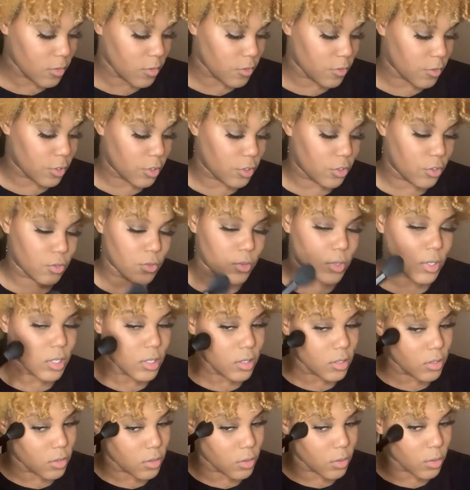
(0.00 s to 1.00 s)
For
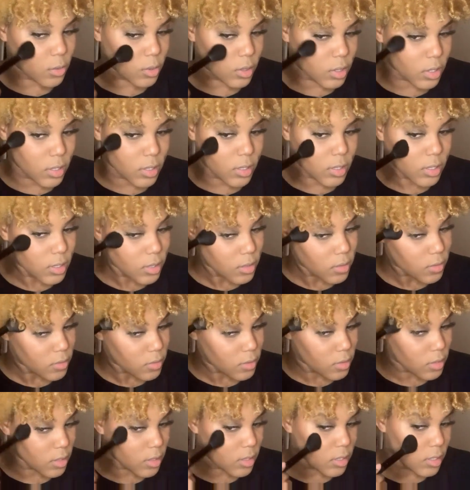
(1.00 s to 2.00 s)
drugstore, it
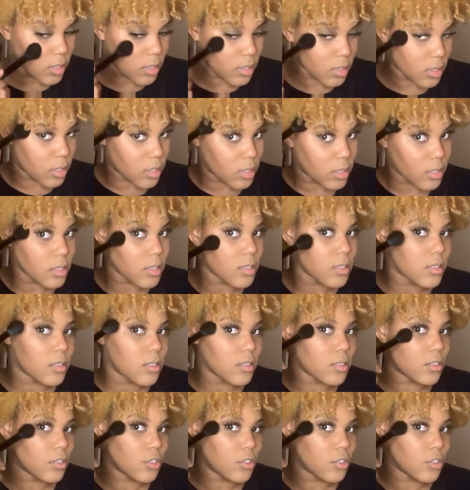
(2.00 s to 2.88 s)
definitely does